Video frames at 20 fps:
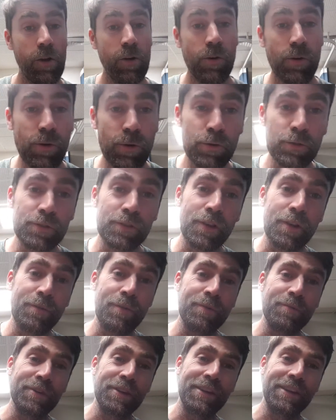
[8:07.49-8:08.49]
or also
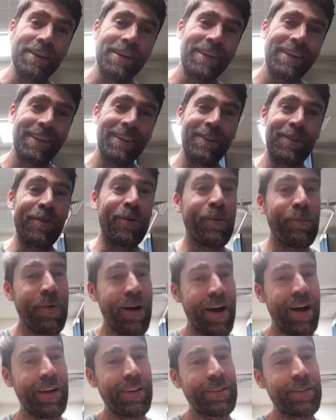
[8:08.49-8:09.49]
when we kick it or
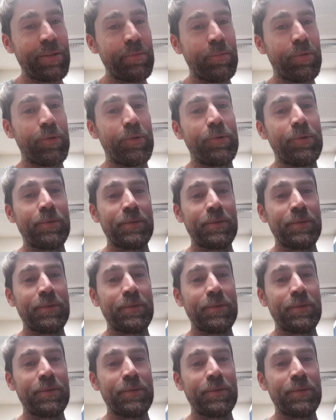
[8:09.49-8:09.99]
pass the ball.